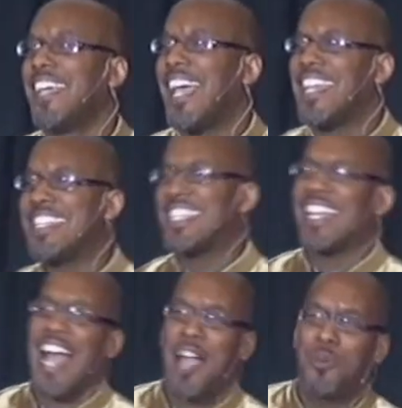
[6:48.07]
and he said,
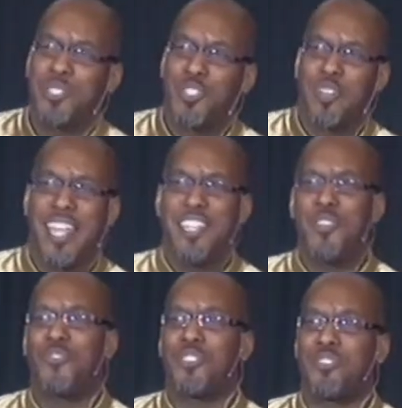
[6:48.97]
I will train you
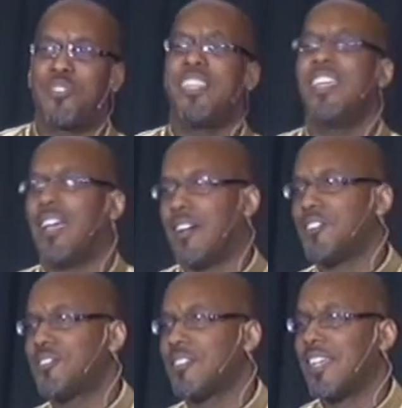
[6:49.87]
for three
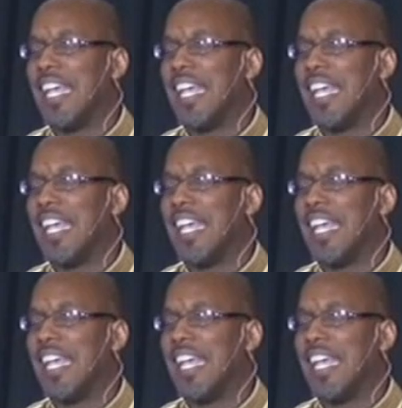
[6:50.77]
years,